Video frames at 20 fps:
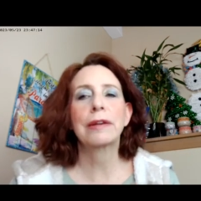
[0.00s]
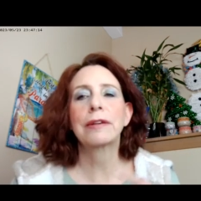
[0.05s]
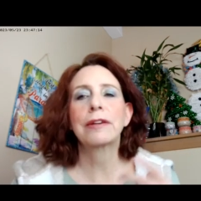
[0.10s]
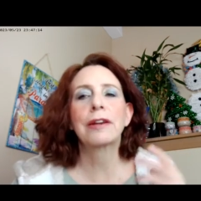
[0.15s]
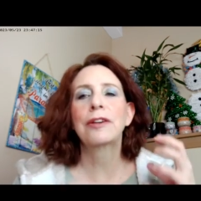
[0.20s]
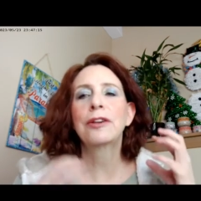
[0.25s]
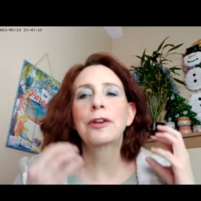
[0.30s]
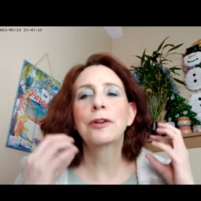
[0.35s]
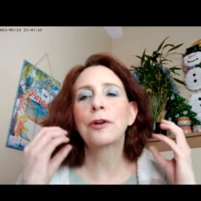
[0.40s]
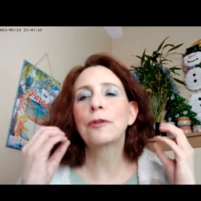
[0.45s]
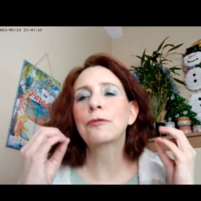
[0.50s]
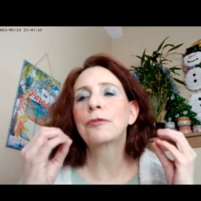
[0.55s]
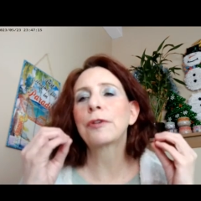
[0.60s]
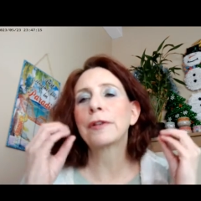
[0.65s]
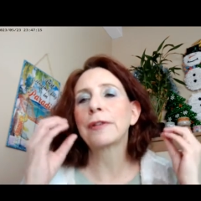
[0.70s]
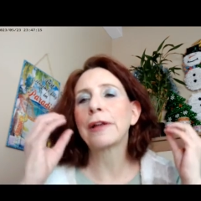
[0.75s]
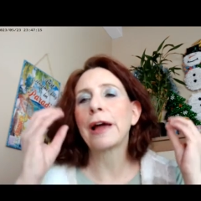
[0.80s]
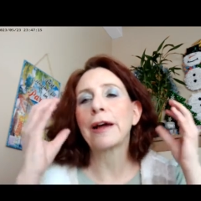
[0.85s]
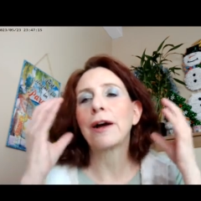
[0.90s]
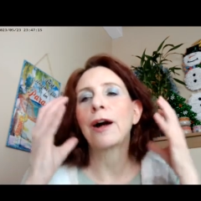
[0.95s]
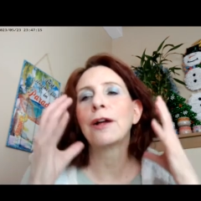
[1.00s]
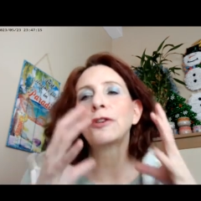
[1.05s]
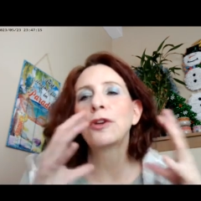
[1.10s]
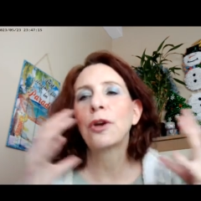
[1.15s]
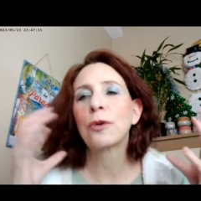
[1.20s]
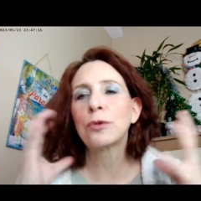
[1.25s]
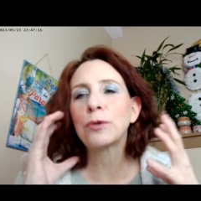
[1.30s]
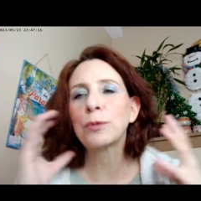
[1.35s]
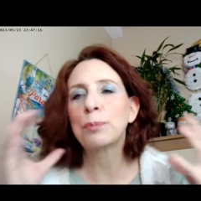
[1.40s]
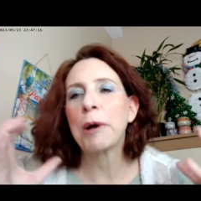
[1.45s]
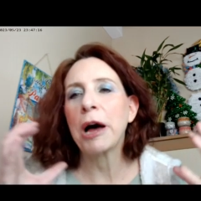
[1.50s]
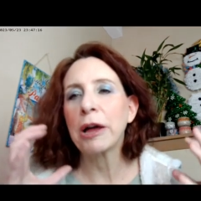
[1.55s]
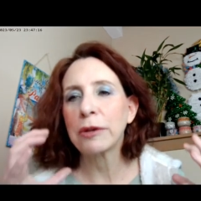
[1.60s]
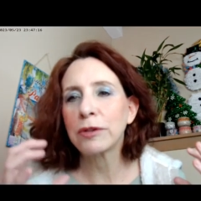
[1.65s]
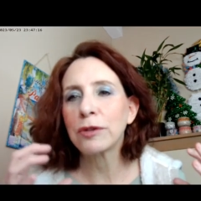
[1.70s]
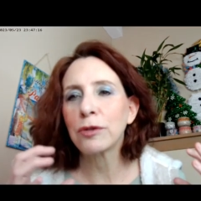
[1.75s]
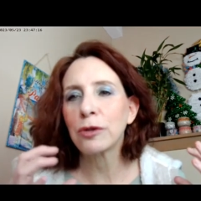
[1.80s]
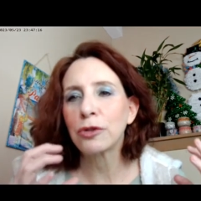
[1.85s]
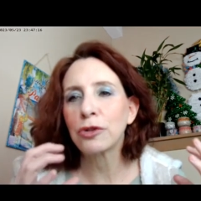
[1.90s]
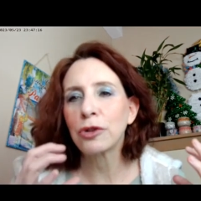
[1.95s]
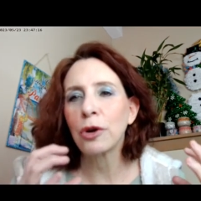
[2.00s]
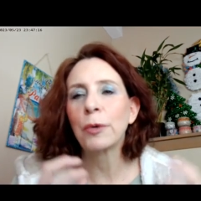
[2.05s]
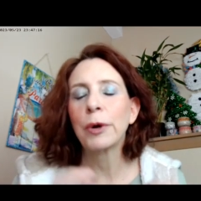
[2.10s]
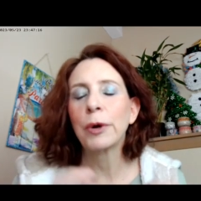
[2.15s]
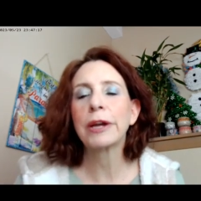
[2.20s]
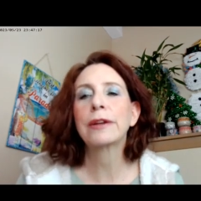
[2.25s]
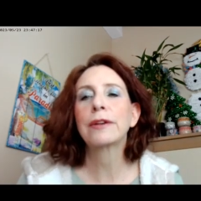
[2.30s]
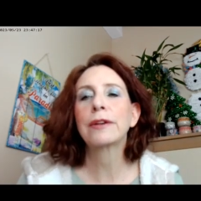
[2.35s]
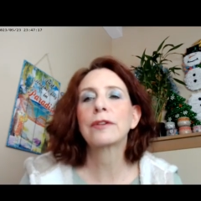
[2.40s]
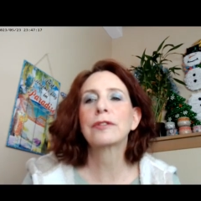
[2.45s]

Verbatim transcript: you don't feel like all your spots are showing.